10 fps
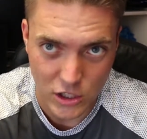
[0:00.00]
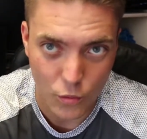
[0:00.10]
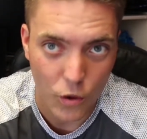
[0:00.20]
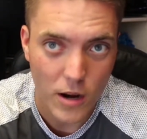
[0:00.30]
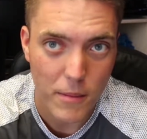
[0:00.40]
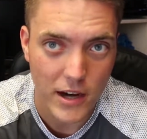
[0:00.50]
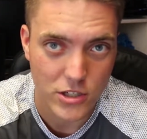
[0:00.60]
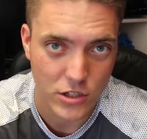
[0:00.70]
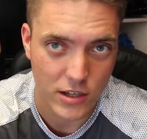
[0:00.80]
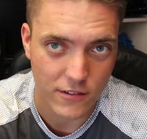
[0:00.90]
and you want to make
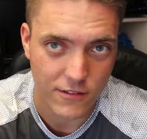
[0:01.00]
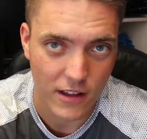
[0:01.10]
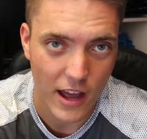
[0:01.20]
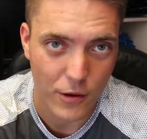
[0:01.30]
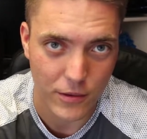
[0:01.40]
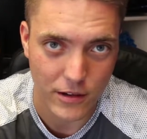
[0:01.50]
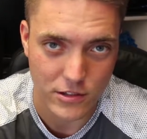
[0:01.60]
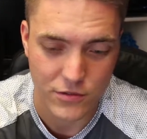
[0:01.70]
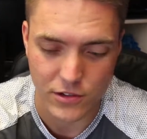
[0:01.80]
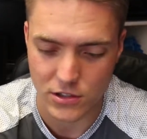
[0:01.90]
sure you get fly
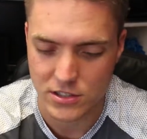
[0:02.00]
wheels for your